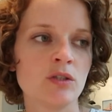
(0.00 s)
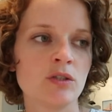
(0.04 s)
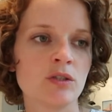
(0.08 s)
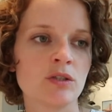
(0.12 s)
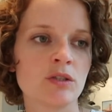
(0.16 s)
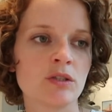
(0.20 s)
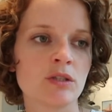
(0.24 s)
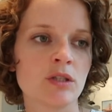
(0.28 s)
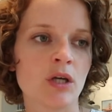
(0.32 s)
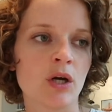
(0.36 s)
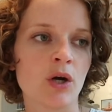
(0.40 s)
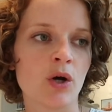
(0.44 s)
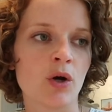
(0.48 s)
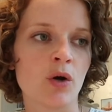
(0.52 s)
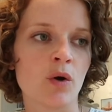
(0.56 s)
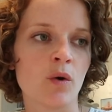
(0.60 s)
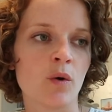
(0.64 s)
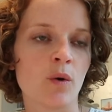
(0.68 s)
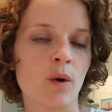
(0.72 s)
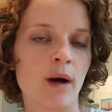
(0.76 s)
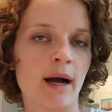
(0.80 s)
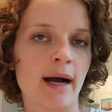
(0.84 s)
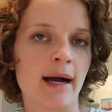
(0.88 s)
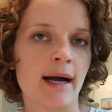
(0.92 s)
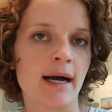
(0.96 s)

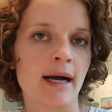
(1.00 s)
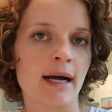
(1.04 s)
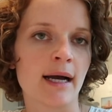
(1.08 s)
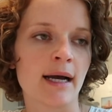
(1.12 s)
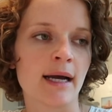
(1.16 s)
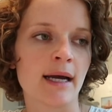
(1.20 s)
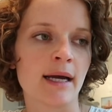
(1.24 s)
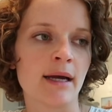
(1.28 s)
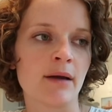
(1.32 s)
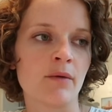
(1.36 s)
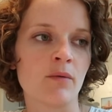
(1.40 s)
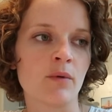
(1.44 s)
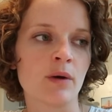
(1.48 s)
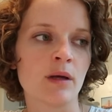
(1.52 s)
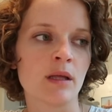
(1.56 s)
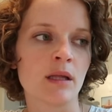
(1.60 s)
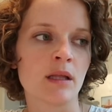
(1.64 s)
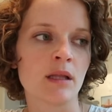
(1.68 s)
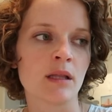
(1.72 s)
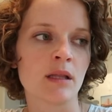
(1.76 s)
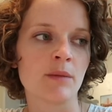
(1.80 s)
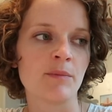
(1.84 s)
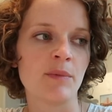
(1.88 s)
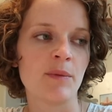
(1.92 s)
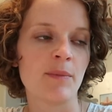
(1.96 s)
So I
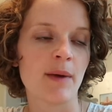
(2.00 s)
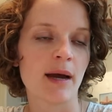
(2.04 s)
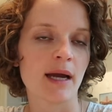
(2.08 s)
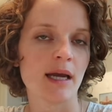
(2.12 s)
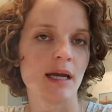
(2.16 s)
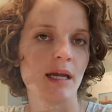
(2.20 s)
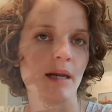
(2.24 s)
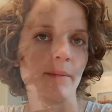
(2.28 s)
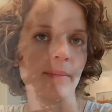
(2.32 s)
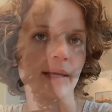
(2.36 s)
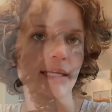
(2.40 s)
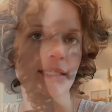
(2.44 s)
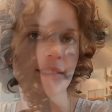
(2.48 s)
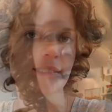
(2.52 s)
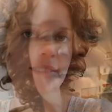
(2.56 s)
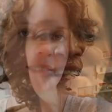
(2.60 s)
will be back in a bit.